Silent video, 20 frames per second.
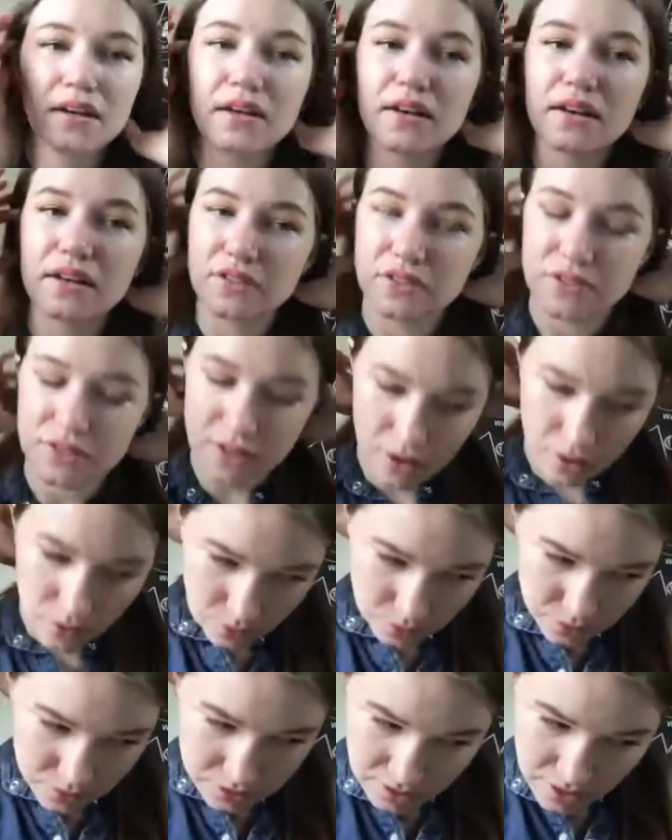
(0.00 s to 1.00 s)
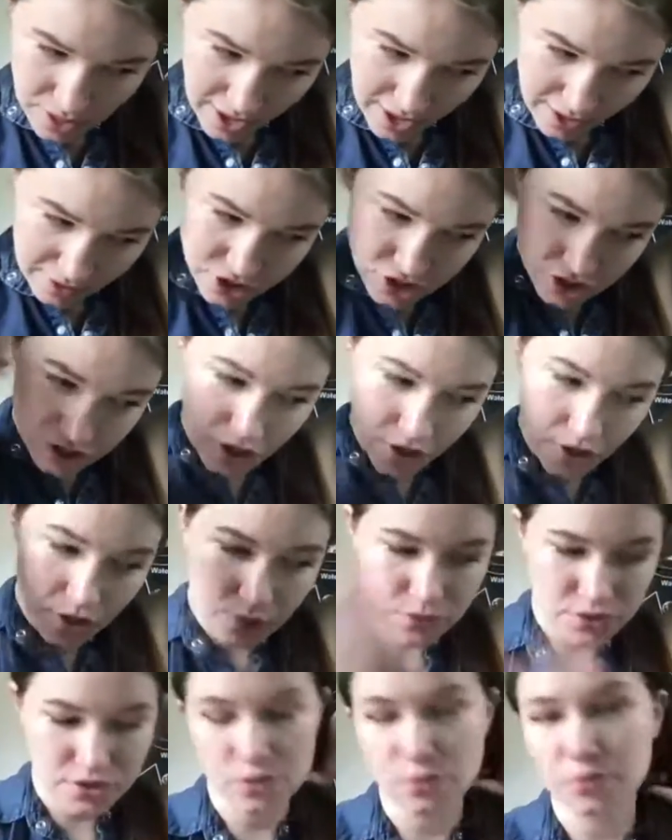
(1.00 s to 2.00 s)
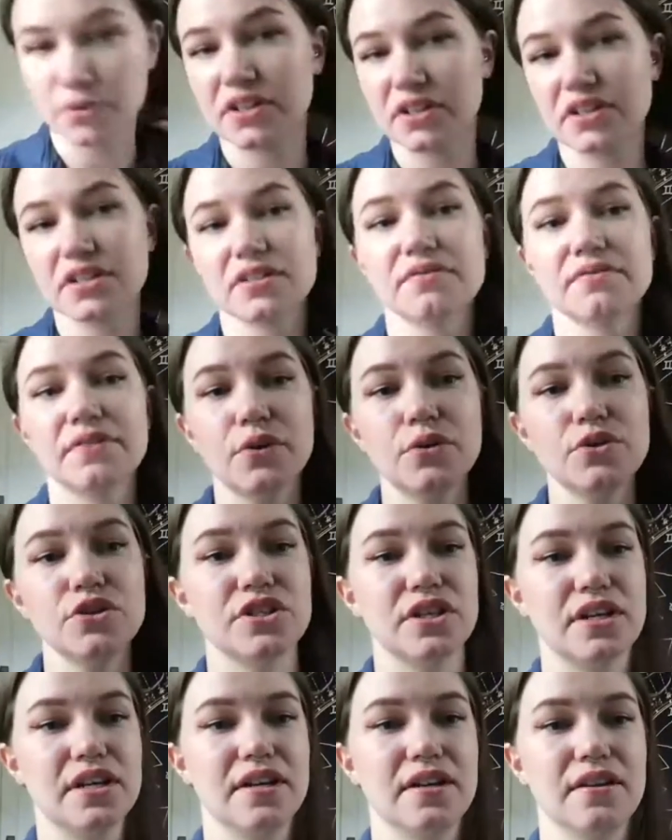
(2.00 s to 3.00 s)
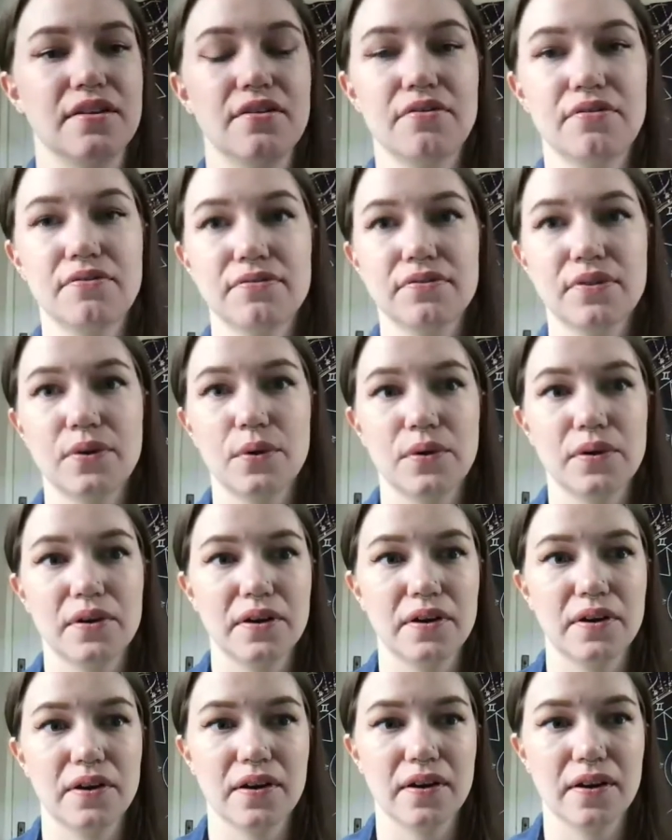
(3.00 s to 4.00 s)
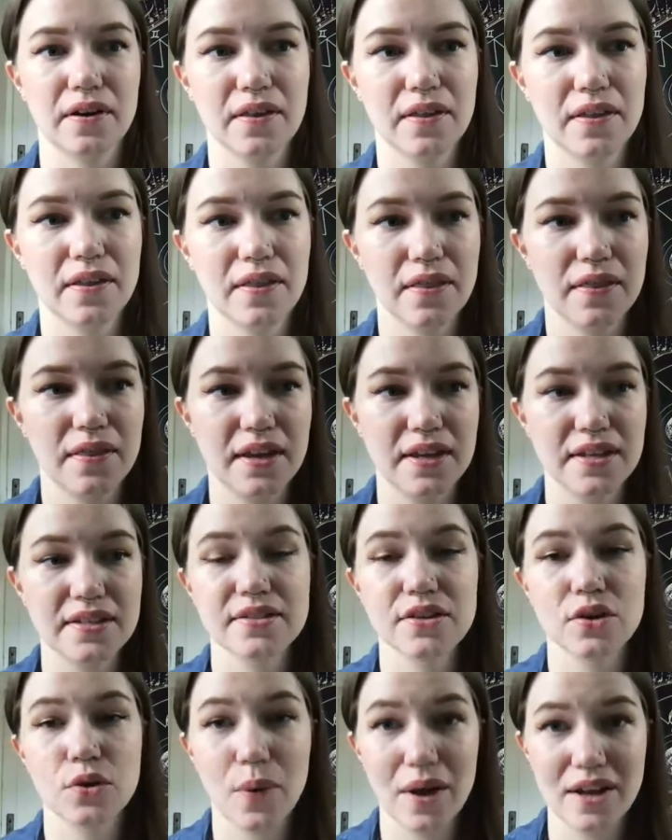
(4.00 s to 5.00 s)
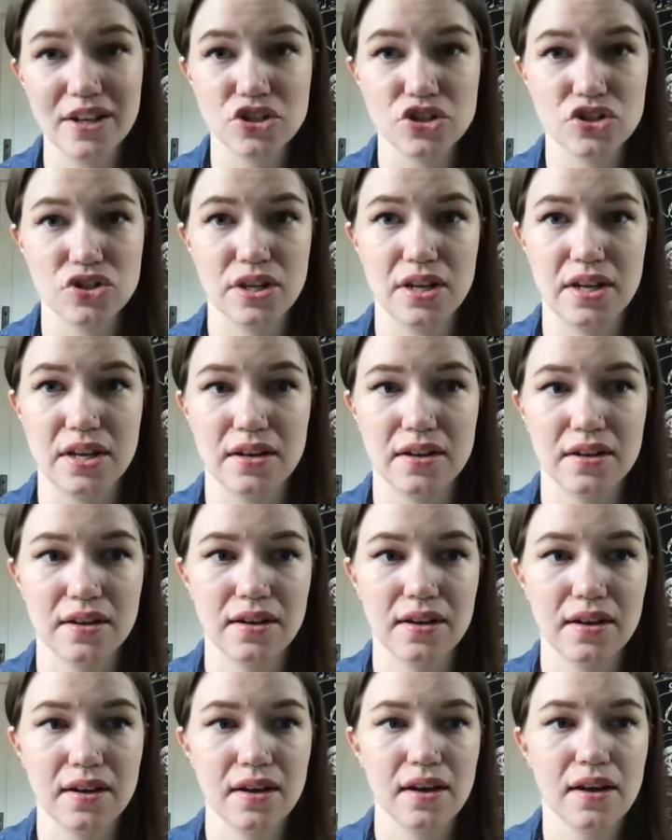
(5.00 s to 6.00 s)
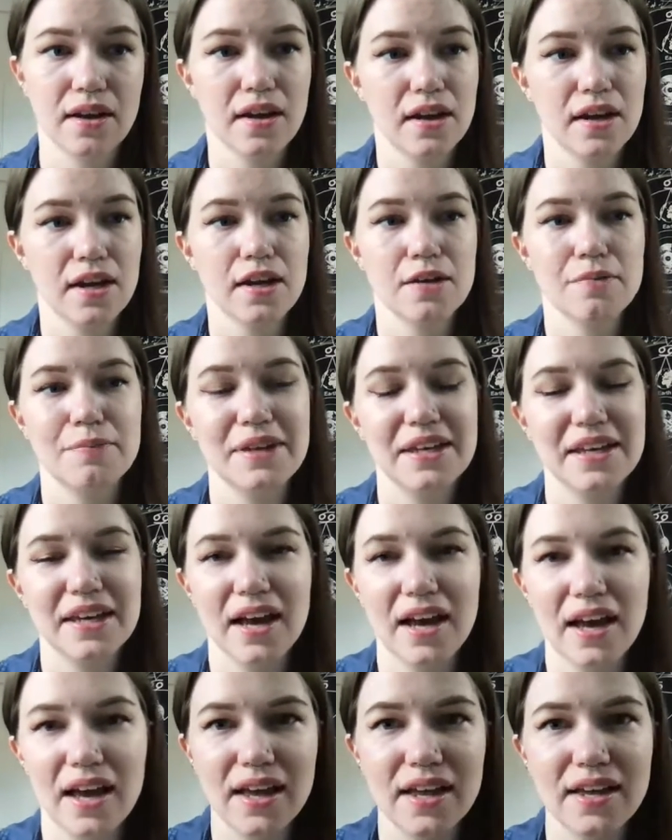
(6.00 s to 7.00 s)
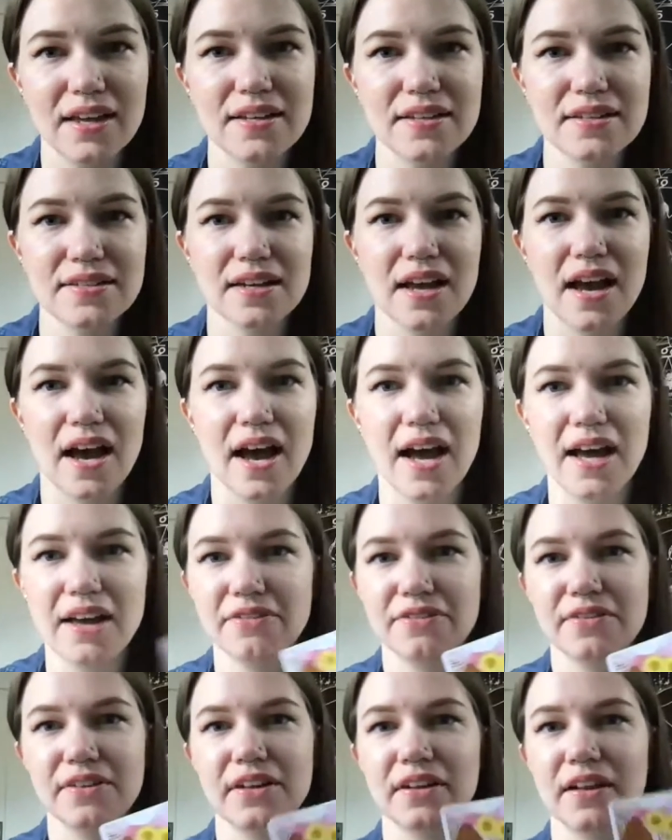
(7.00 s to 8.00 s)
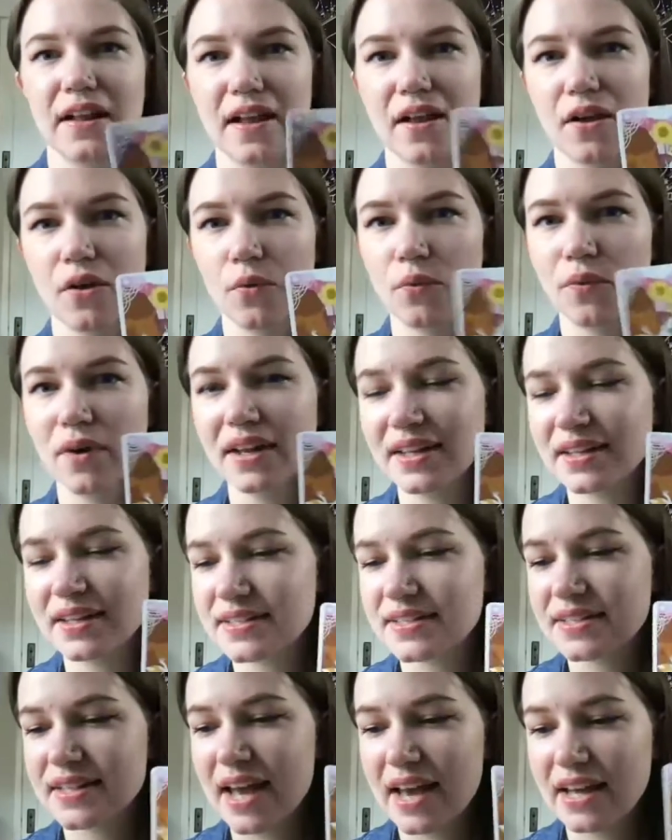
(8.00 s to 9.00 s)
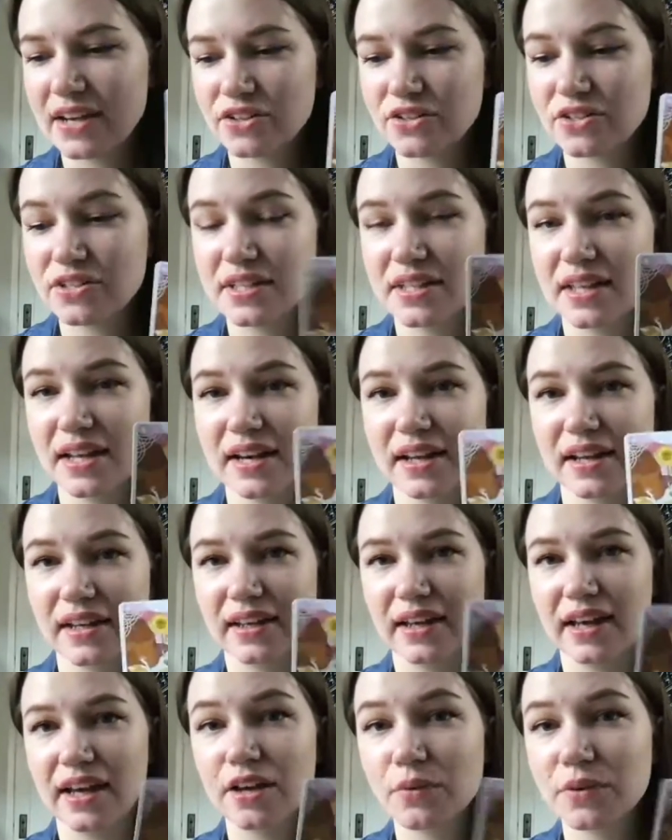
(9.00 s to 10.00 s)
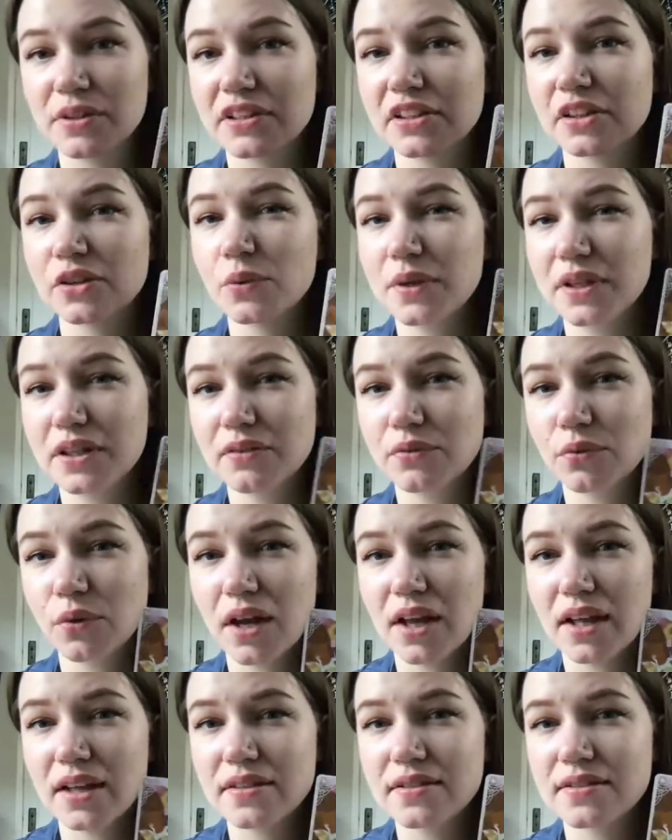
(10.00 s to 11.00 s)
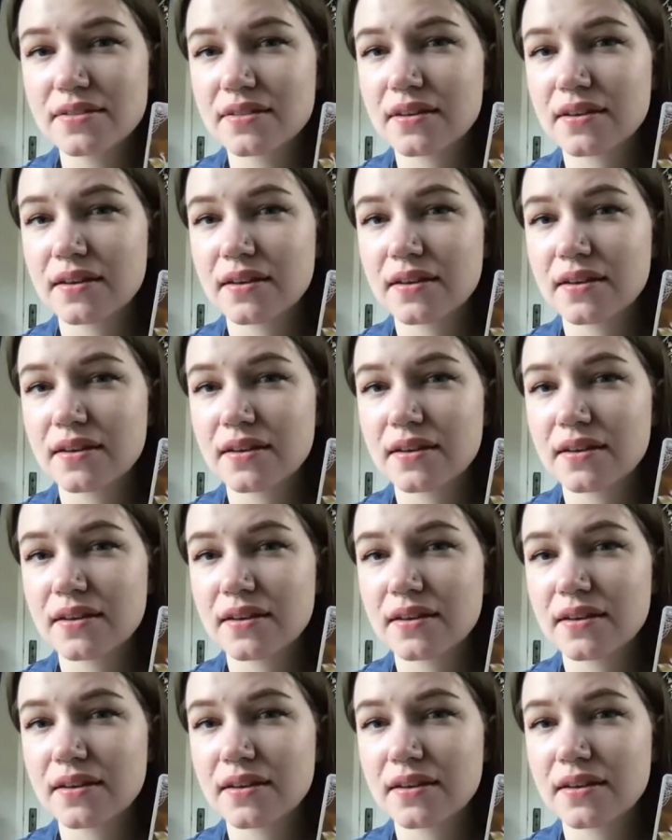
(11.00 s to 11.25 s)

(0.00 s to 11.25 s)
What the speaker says: So I chose the word devotion for this question because I feel, one, it's the energy that I get with the Queen of Wands,